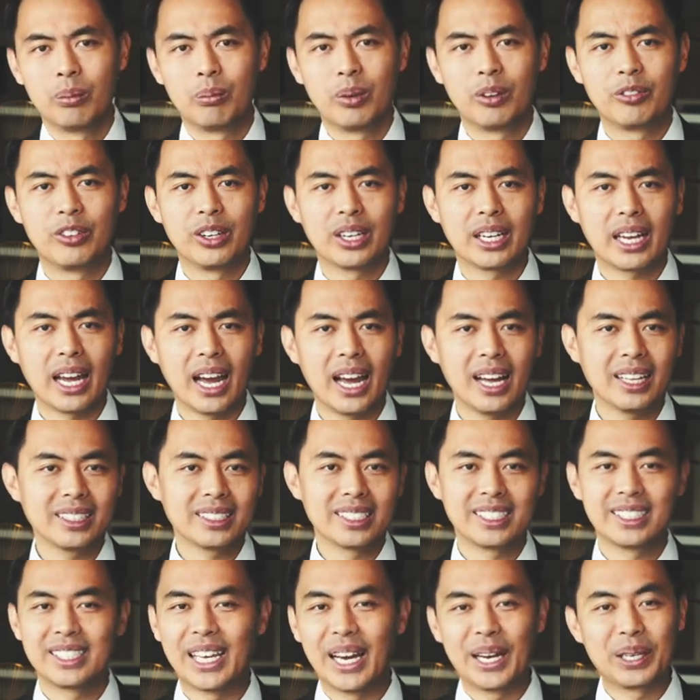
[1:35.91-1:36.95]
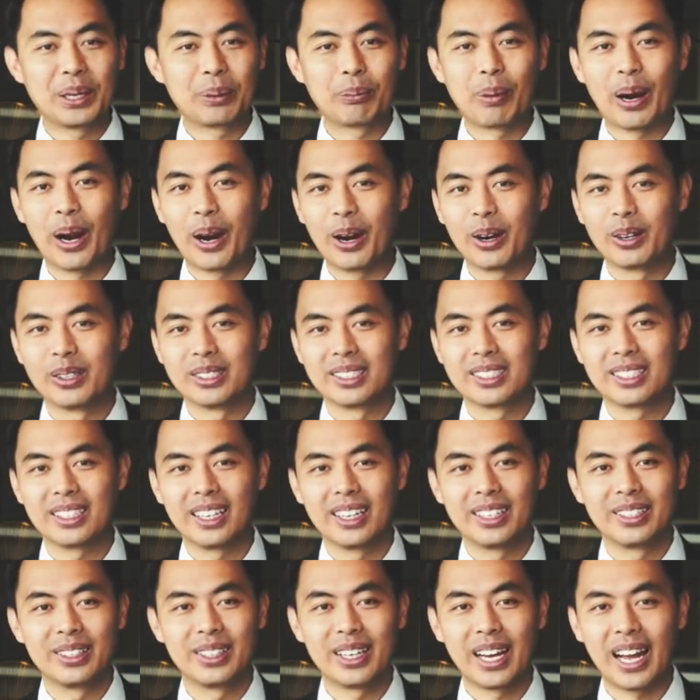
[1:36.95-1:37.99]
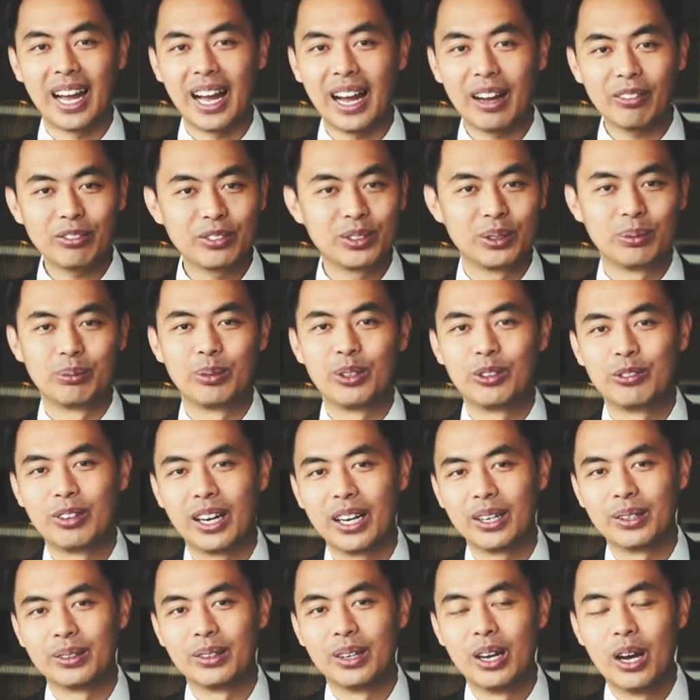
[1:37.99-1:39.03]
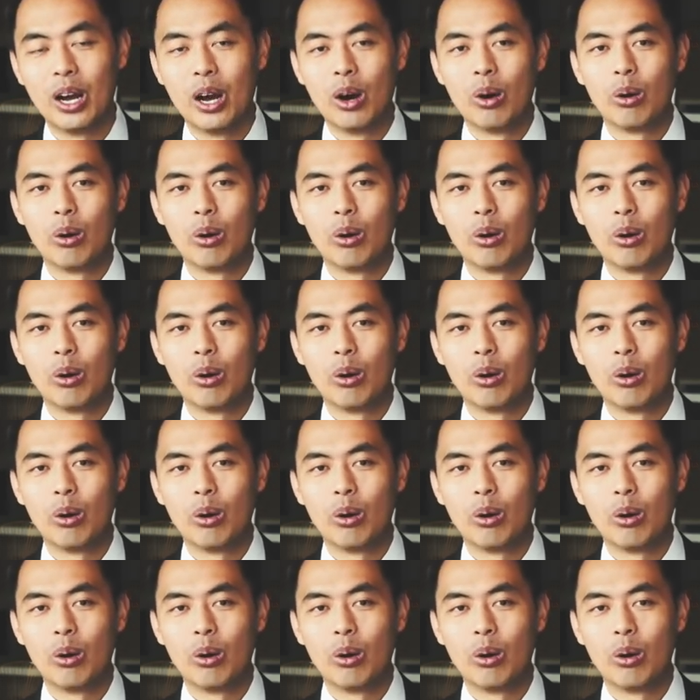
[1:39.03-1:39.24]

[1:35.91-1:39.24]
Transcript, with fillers: But if you can't stand your parents and you have to move out,